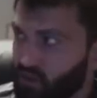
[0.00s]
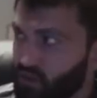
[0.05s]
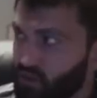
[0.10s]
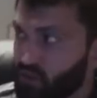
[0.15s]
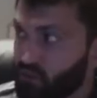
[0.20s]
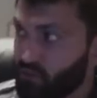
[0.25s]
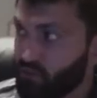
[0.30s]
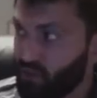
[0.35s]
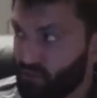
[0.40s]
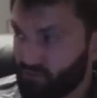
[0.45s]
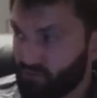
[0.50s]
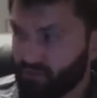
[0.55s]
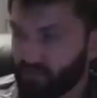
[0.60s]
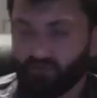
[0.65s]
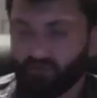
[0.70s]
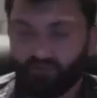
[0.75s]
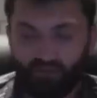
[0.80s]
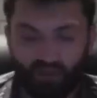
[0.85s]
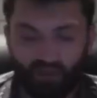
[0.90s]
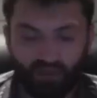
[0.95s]
In Moscow,
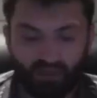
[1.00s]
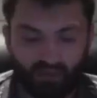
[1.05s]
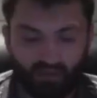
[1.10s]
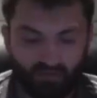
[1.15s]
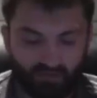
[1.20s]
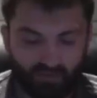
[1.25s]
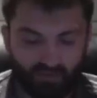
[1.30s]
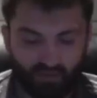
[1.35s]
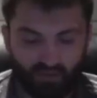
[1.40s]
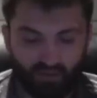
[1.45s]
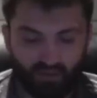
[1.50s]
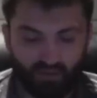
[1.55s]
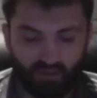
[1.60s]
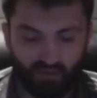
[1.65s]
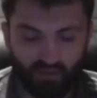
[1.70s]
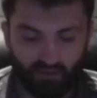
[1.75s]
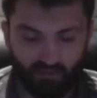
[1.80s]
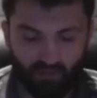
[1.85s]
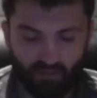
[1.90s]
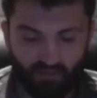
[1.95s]
right
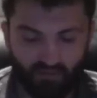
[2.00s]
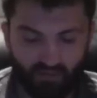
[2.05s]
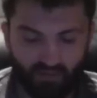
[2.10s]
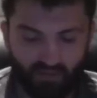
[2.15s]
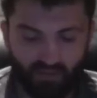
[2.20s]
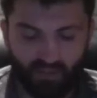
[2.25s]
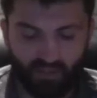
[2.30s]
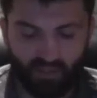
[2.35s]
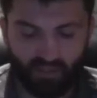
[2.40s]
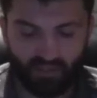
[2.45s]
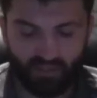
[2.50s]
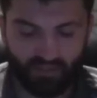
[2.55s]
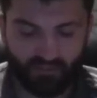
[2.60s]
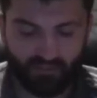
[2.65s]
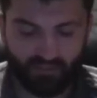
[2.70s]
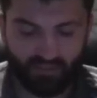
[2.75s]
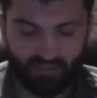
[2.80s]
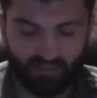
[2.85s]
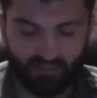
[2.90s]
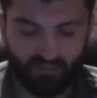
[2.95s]
after my fight against
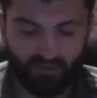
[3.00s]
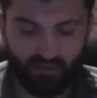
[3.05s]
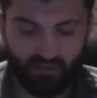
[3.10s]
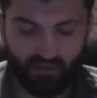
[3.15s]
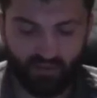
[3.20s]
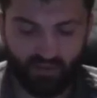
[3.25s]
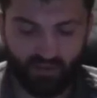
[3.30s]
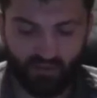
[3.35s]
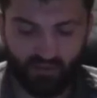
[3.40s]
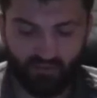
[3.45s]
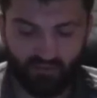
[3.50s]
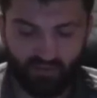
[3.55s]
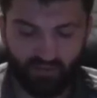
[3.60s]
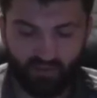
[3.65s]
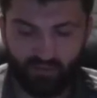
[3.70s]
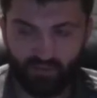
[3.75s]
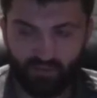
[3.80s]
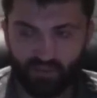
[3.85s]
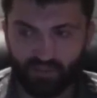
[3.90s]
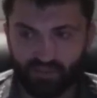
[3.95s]
Tim Silva in the
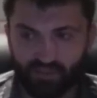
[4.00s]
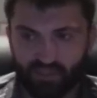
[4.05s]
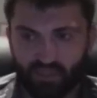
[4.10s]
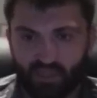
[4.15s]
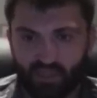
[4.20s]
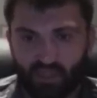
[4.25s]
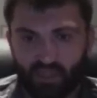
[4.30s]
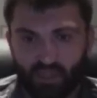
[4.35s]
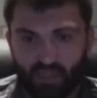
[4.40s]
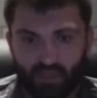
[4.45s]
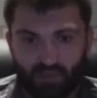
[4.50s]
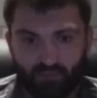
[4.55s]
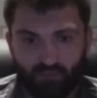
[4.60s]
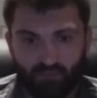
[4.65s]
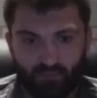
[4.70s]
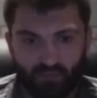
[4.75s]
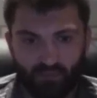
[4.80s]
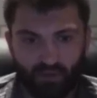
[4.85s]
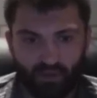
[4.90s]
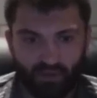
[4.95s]
Philippines.
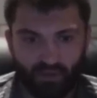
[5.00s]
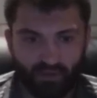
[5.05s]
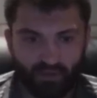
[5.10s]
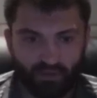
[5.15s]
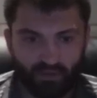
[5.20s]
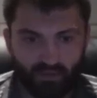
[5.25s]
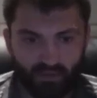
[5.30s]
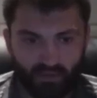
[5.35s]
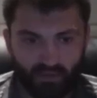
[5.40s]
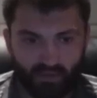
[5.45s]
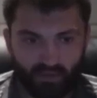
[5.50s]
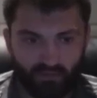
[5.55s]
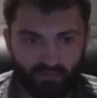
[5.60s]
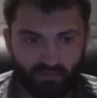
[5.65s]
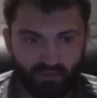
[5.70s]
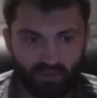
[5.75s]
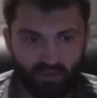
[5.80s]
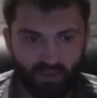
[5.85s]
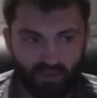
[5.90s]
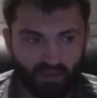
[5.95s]
But
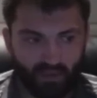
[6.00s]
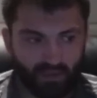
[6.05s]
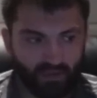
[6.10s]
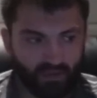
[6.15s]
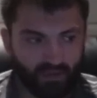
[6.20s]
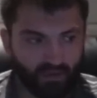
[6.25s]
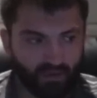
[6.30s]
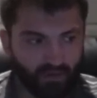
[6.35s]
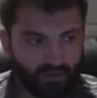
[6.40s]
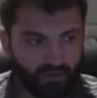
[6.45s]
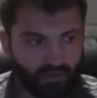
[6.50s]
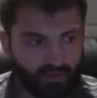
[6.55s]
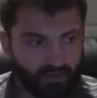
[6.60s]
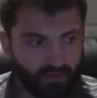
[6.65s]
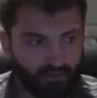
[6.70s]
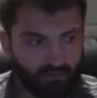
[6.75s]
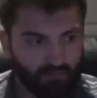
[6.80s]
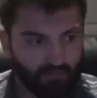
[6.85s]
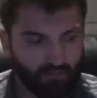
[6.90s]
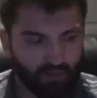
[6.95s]
Emelianka
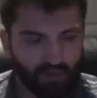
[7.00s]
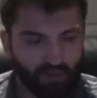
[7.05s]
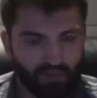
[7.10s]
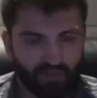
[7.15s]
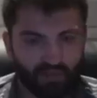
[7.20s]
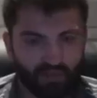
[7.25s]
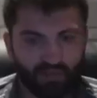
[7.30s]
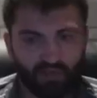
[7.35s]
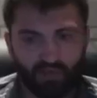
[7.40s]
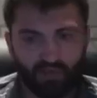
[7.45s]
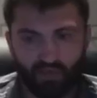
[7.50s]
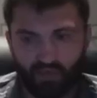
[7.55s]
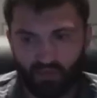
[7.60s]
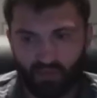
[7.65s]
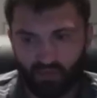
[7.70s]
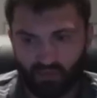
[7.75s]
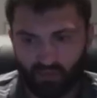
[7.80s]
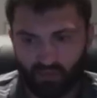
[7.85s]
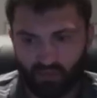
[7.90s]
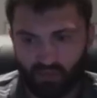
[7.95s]
brother,
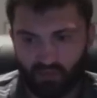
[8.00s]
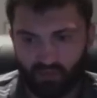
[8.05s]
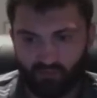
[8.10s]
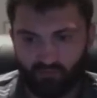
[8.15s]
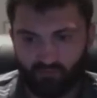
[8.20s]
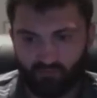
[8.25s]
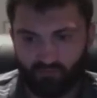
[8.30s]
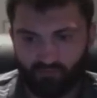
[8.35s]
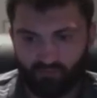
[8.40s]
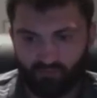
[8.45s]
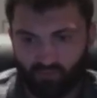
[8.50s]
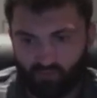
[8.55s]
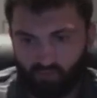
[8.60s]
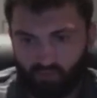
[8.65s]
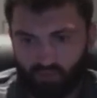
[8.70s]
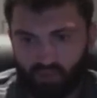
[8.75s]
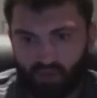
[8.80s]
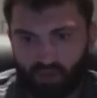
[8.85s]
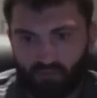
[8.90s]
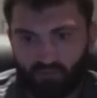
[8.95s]
he
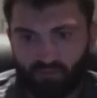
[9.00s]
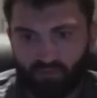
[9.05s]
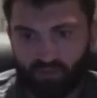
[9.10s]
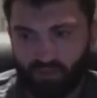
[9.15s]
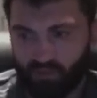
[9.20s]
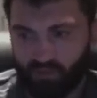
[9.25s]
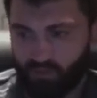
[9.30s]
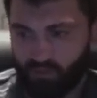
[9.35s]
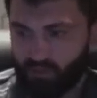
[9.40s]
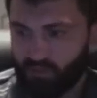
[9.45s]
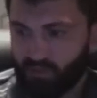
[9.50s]
pulled out and